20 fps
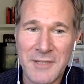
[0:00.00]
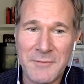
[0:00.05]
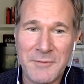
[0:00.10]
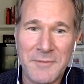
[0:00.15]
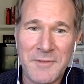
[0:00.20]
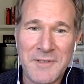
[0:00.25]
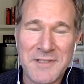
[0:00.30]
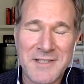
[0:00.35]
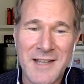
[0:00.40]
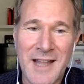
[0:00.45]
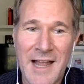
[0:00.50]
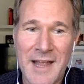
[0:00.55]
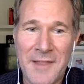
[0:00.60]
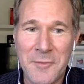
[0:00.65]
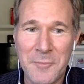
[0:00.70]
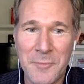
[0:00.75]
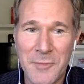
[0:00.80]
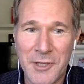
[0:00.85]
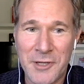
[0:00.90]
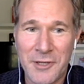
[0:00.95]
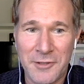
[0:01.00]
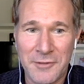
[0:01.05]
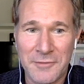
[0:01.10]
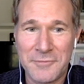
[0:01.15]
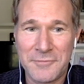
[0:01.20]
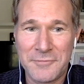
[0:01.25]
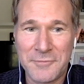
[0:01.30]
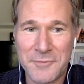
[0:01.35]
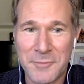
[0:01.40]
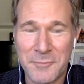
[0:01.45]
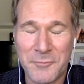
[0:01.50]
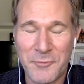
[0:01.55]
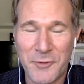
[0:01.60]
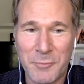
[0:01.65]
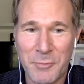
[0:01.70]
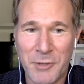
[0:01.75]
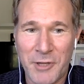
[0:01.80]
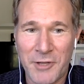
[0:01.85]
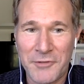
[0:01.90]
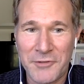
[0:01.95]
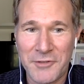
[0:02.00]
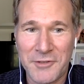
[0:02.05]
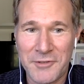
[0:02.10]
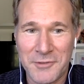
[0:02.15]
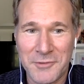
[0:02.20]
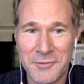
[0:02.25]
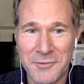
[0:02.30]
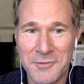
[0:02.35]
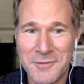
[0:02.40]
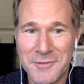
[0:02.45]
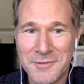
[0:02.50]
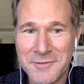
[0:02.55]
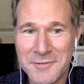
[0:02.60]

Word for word: even if it's not in the middle of the football season.